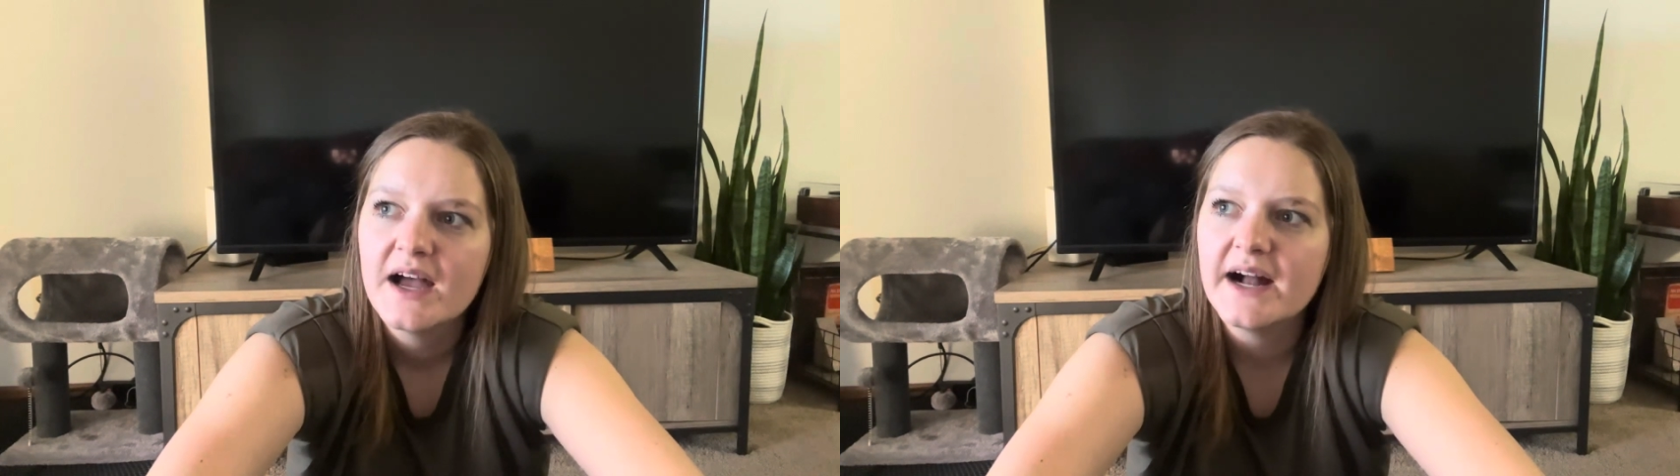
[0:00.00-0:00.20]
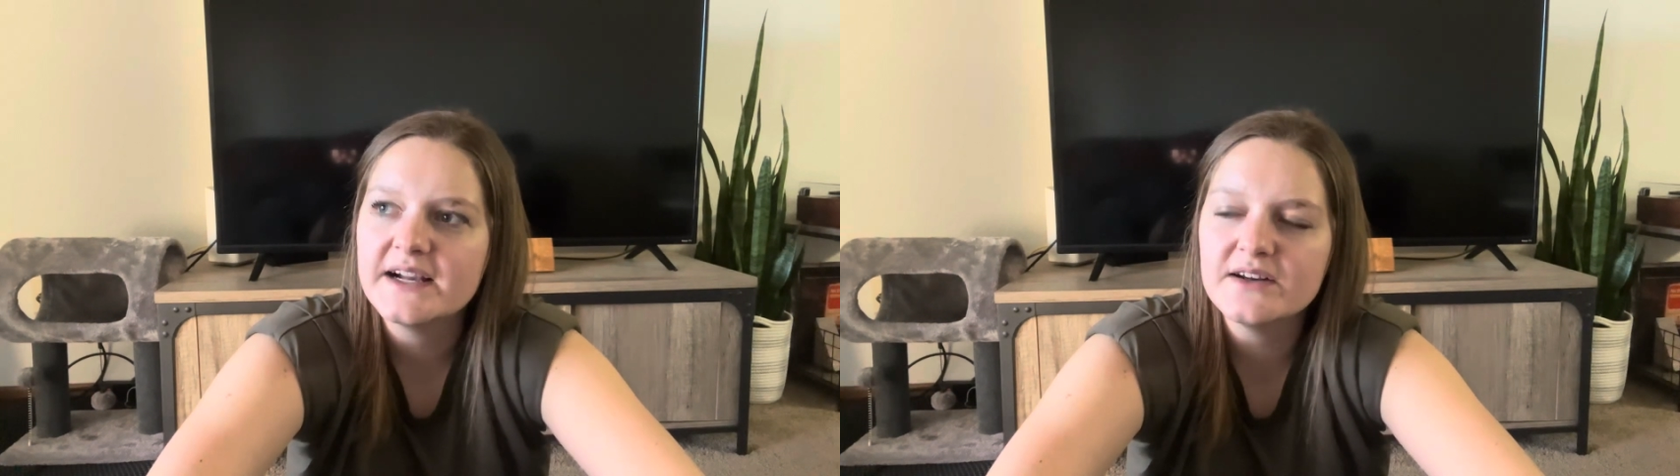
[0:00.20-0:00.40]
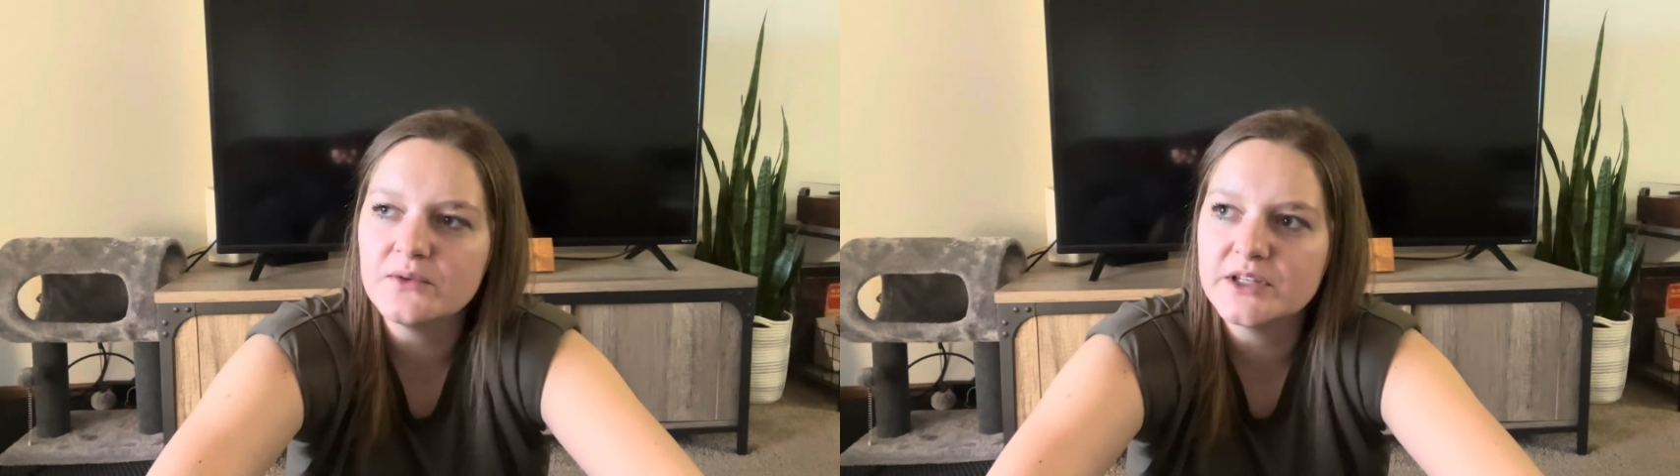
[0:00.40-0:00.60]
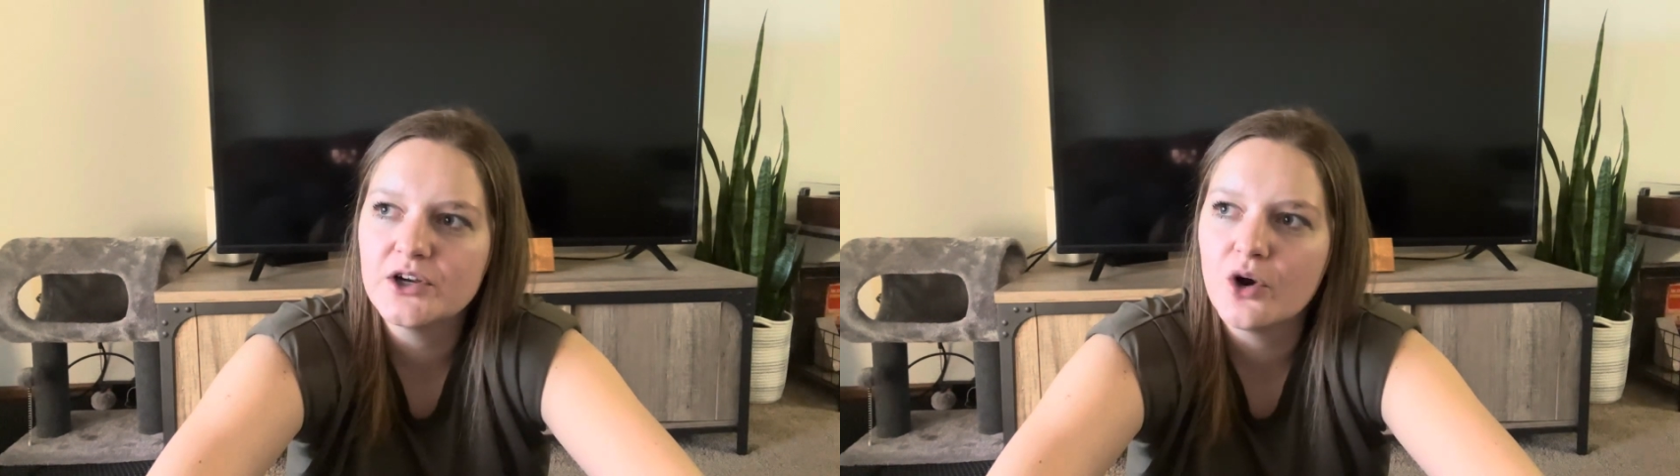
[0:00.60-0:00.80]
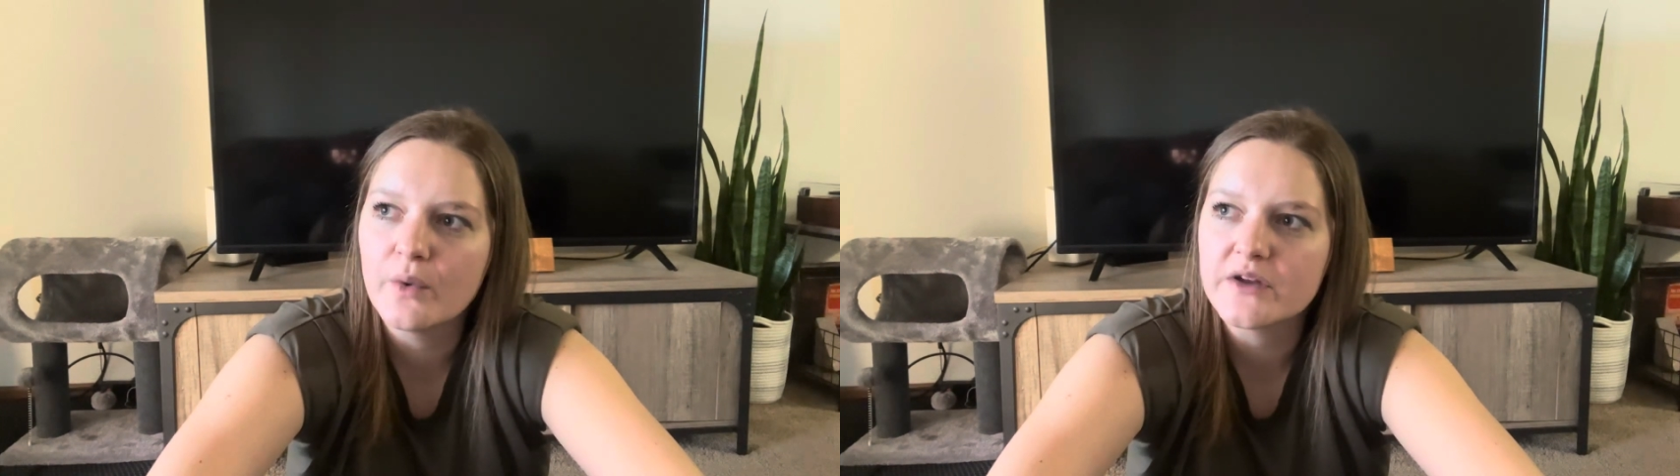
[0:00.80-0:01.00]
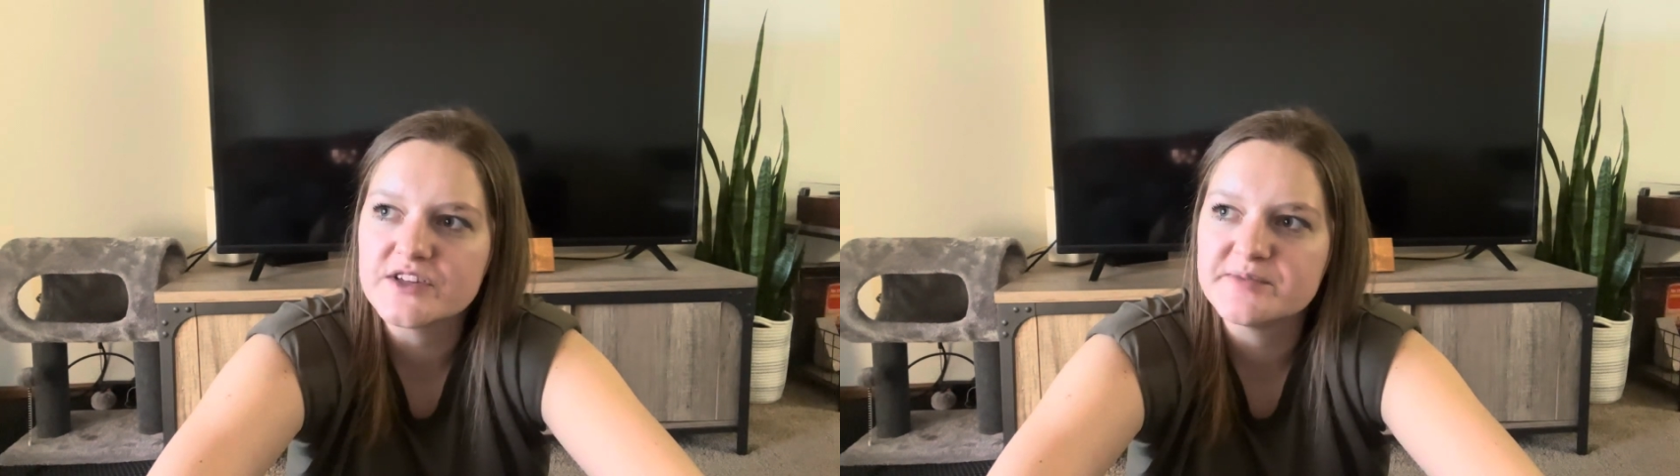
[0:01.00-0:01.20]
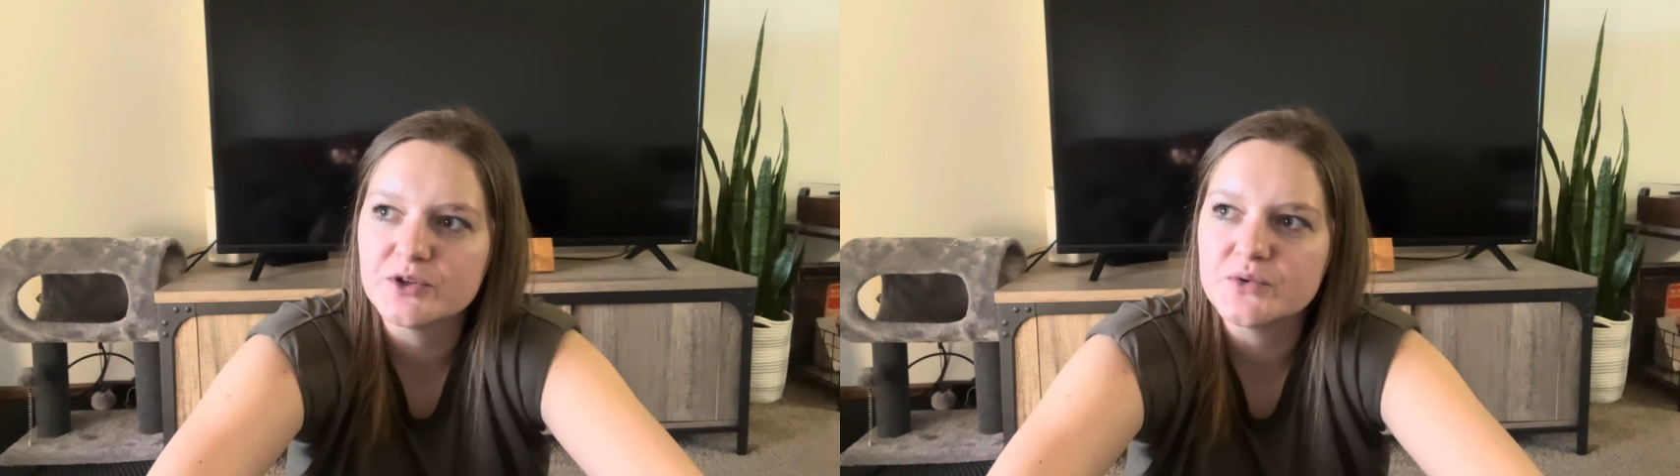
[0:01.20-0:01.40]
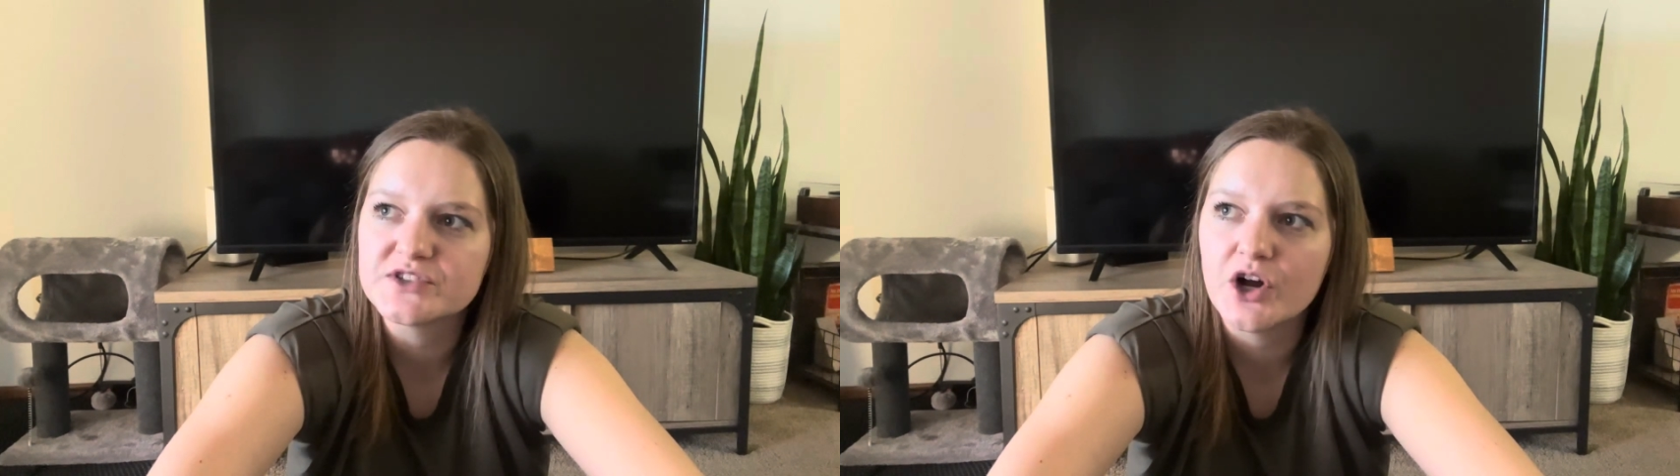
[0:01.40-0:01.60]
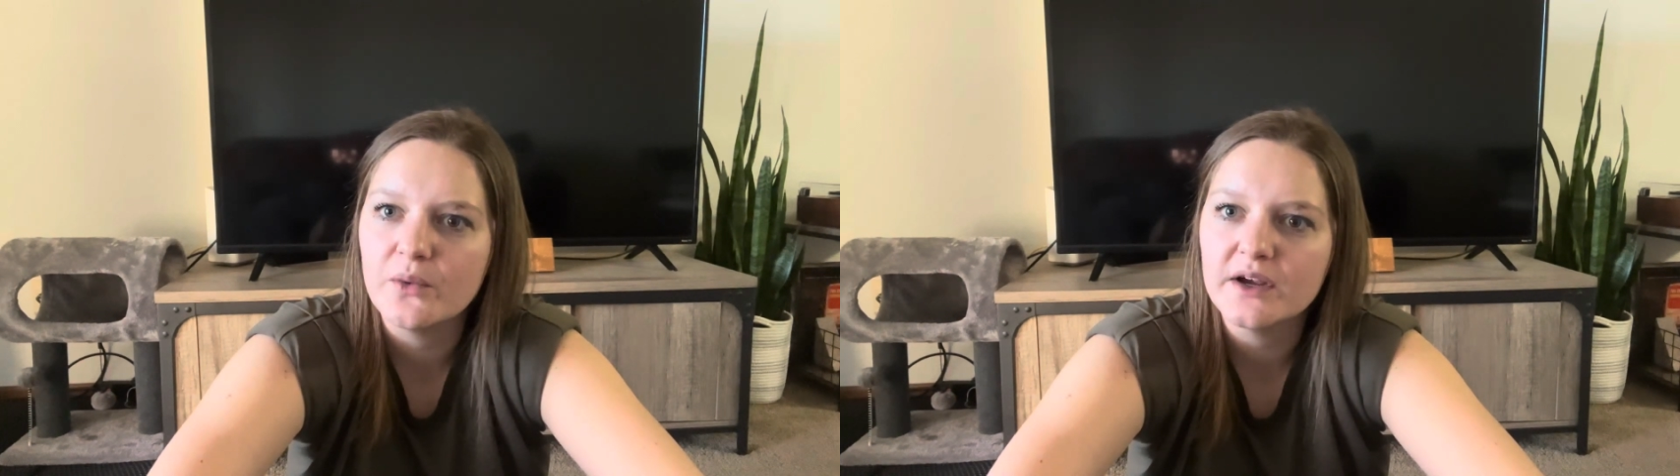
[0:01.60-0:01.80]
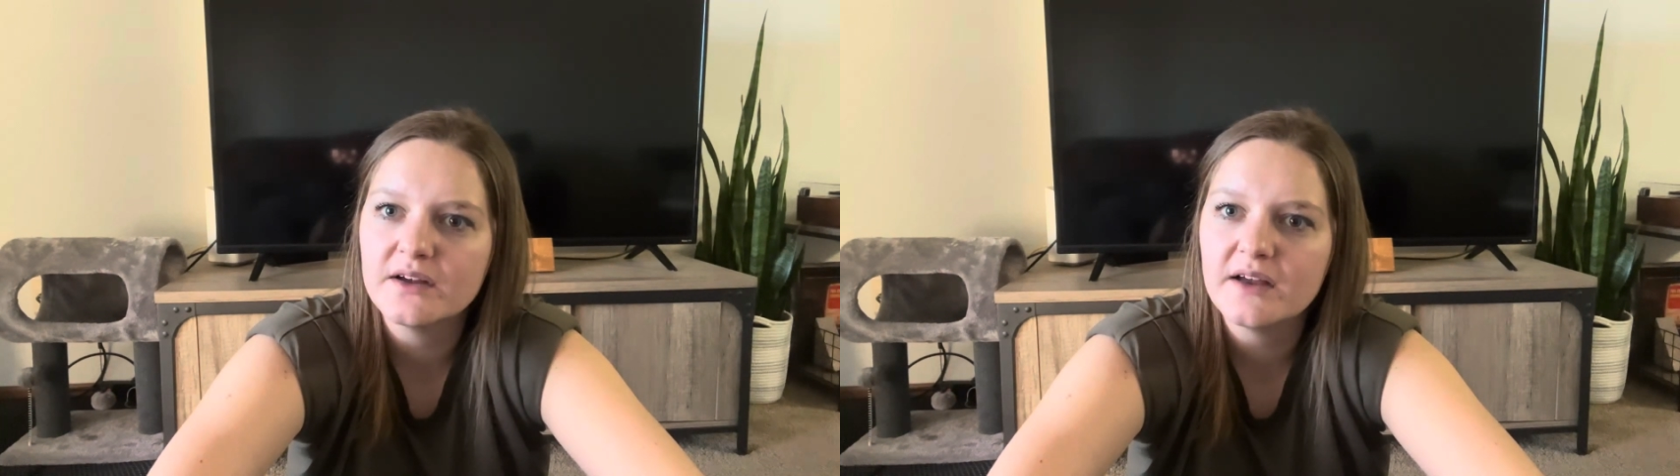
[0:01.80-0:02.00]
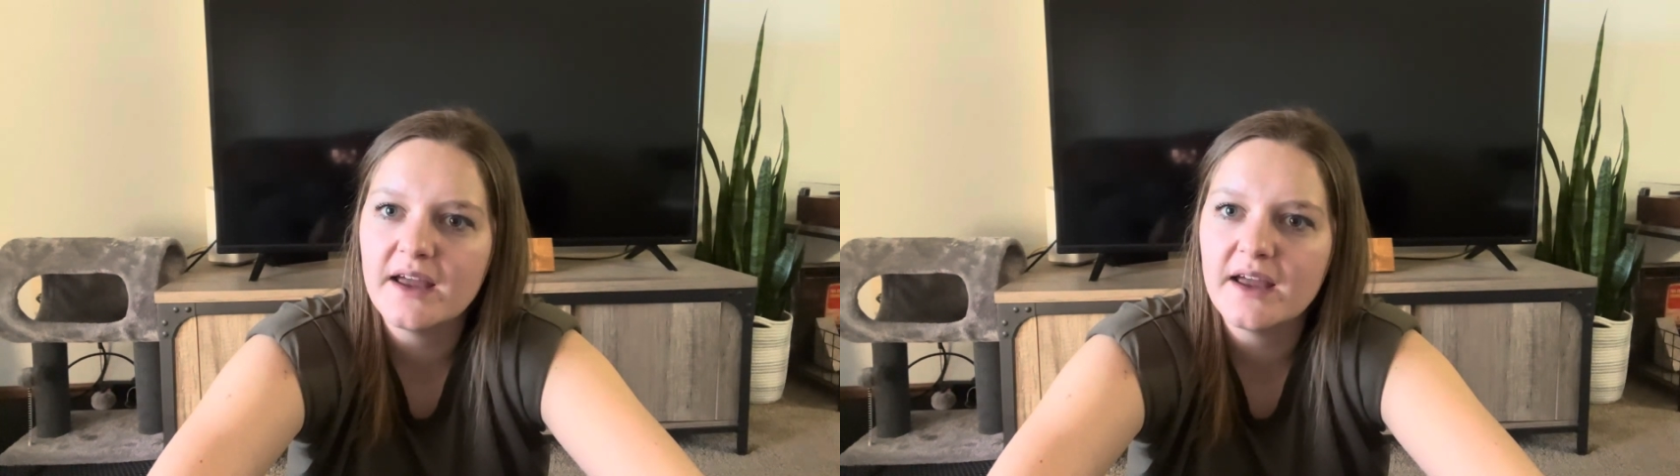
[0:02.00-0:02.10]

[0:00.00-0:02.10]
I didn't really know where this book was going.